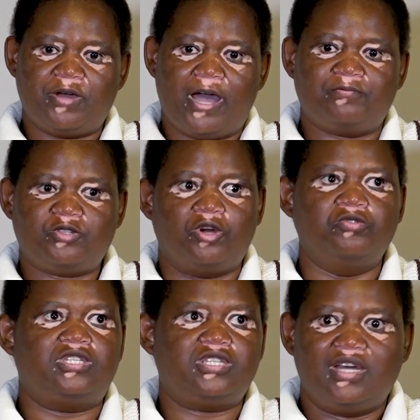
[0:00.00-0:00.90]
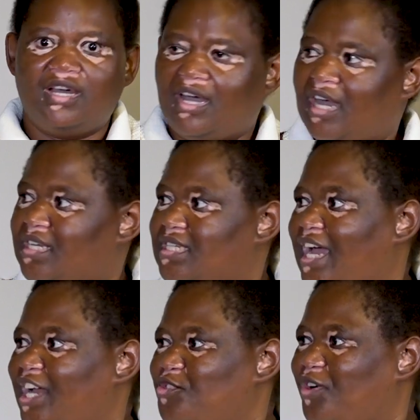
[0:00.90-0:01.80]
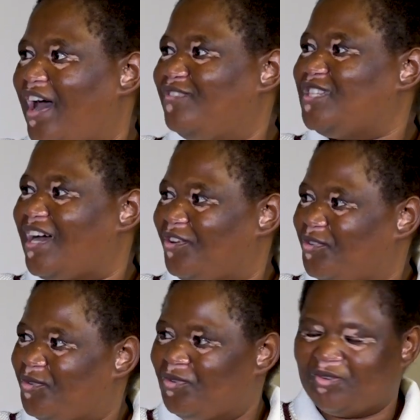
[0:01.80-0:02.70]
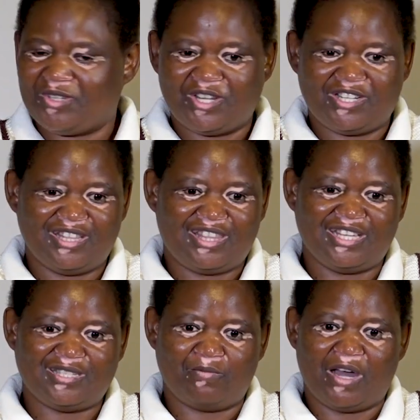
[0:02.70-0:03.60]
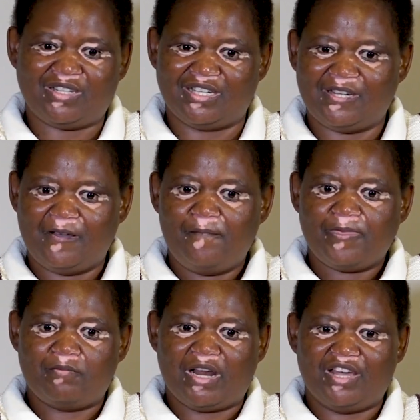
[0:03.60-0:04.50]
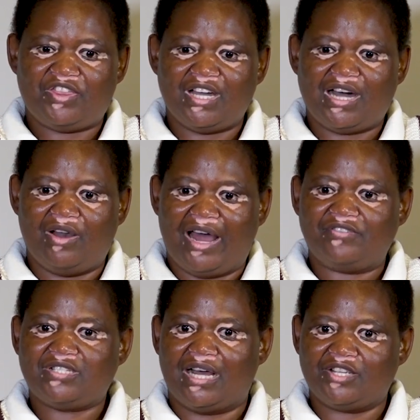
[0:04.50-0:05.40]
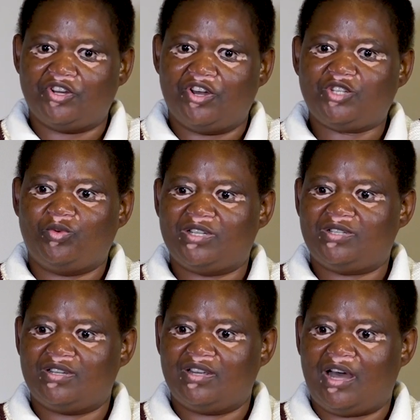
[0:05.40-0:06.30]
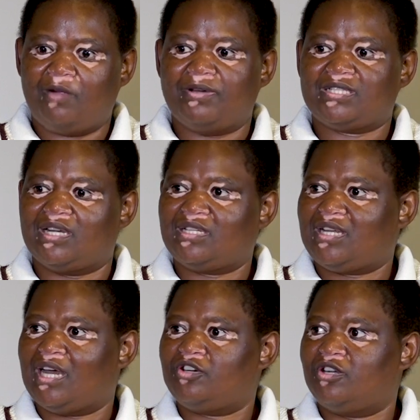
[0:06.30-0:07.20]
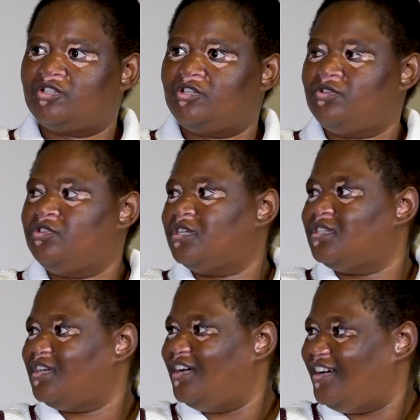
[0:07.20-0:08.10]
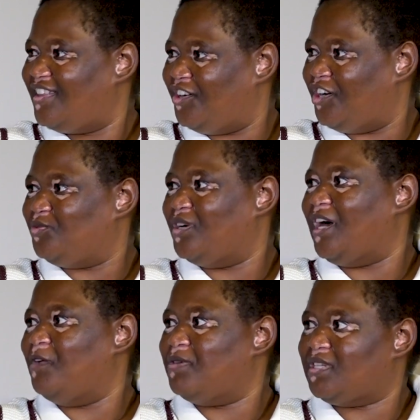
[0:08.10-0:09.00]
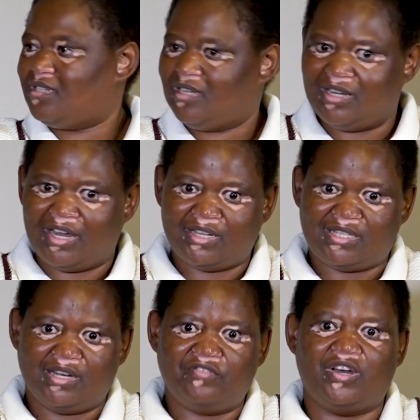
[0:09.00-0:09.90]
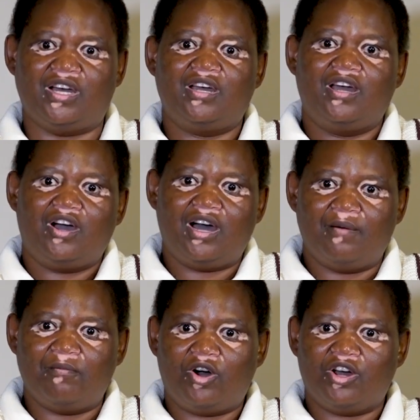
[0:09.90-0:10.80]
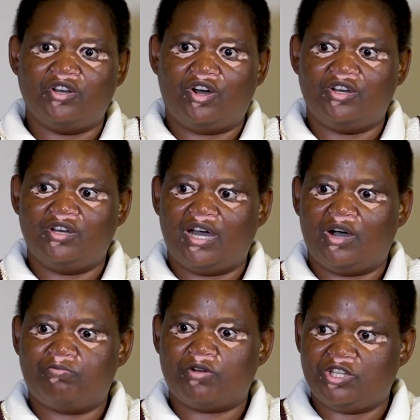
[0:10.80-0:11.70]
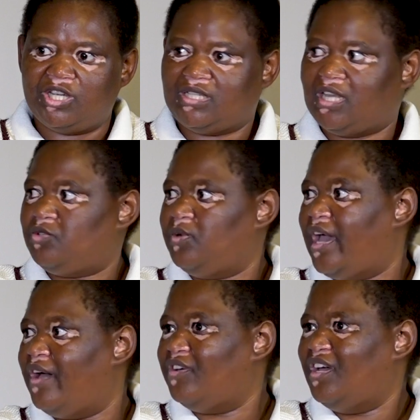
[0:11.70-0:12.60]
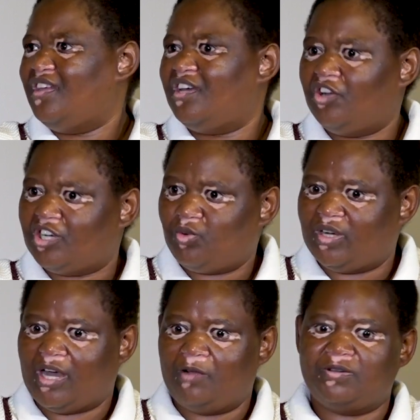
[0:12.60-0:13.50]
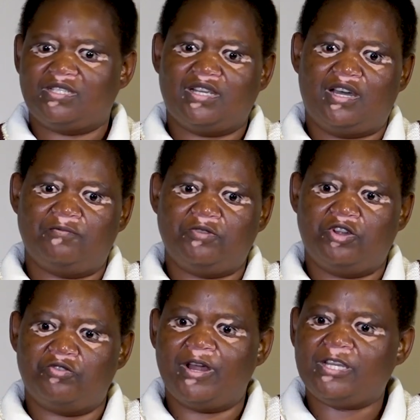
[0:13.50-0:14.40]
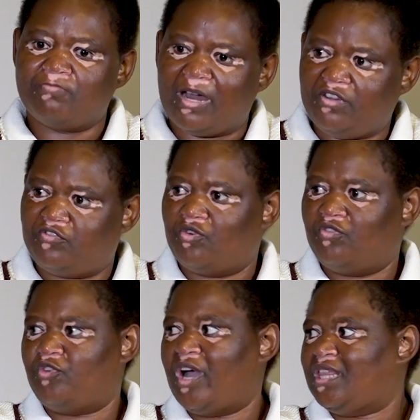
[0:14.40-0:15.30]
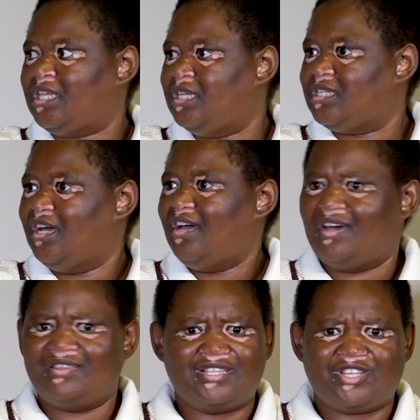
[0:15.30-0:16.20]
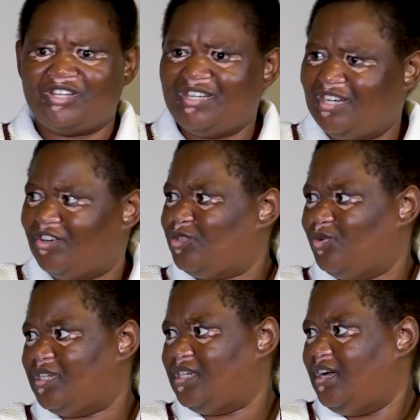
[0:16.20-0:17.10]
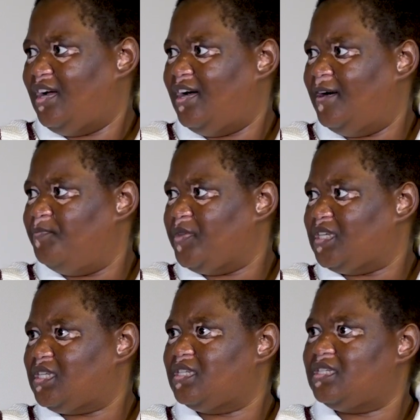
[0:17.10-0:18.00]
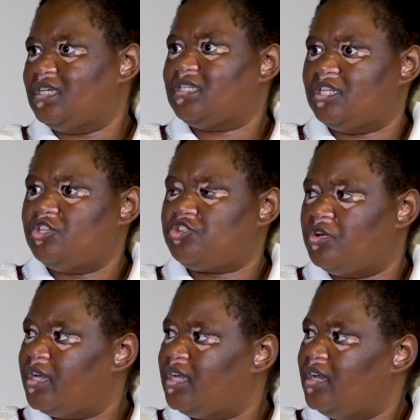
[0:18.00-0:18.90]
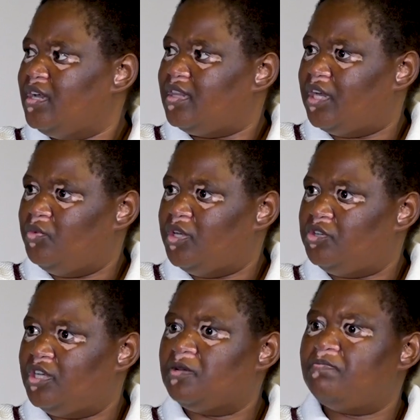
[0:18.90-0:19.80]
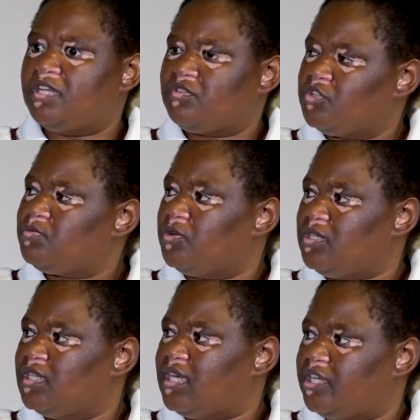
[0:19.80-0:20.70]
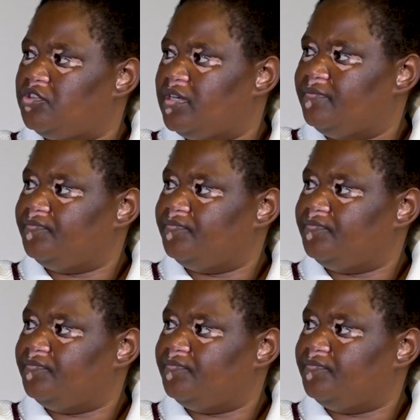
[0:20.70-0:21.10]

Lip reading: perhaps don't understand your lifestyle or certain things about it. But I think our lifestyles are not what help us understand constitutions. They're not what help us deliver on our projects that we have. They're not what help us, raise money for athletes. And they're certainly not what assists us in ensuring that we're doing the best for sport in the country.